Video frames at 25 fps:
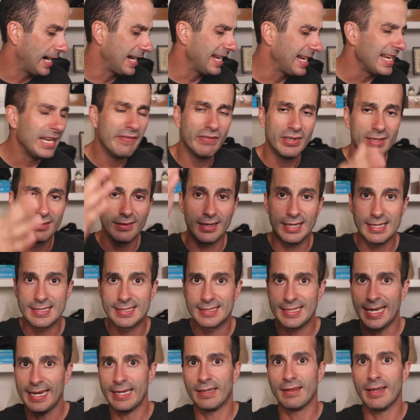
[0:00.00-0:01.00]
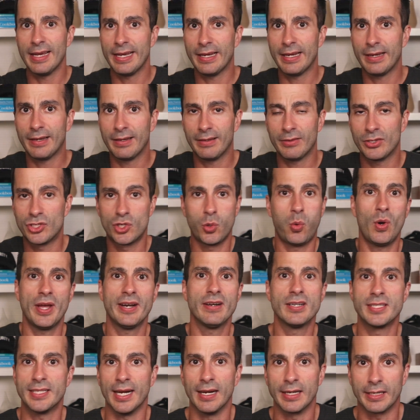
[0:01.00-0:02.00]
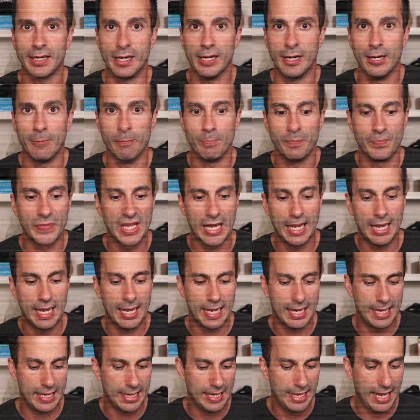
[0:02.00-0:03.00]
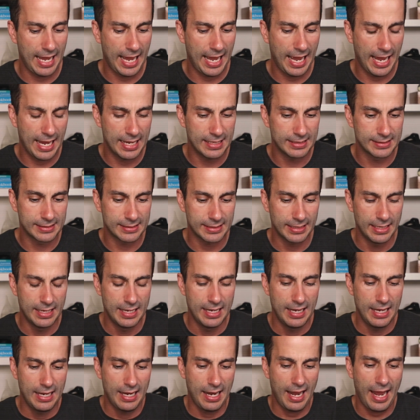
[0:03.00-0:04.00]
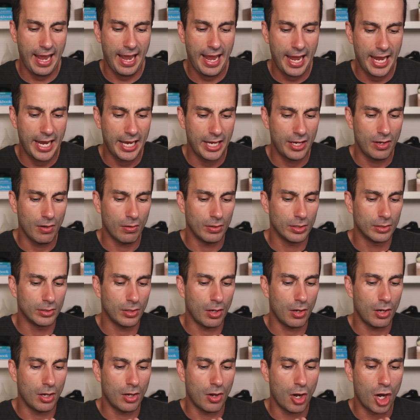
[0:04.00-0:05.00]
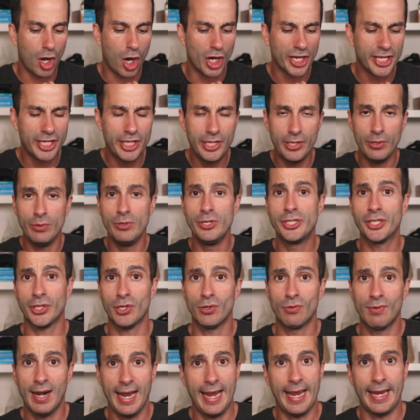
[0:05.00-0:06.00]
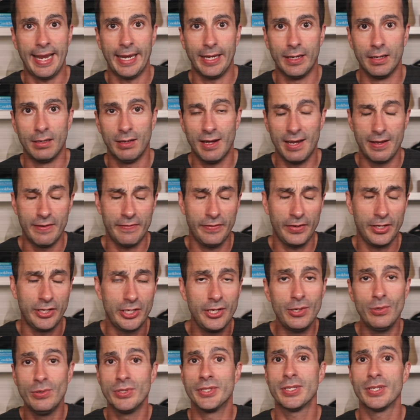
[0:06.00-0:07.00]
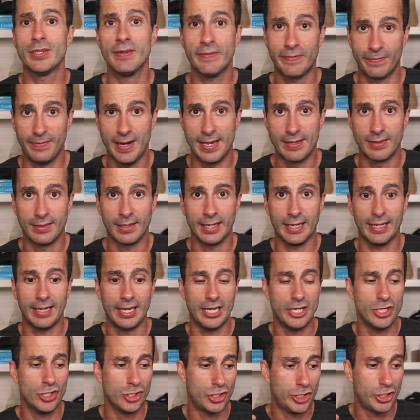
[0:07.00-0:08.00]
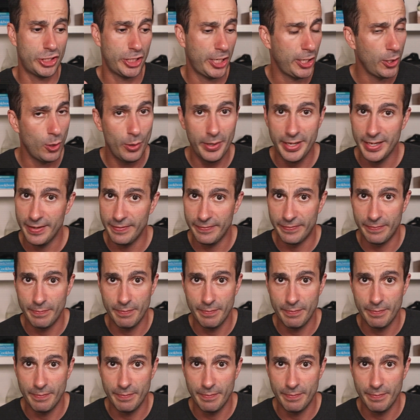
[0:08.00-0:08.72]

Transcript: Even a site like twitter.com has a huge array of user-friendly, intuitive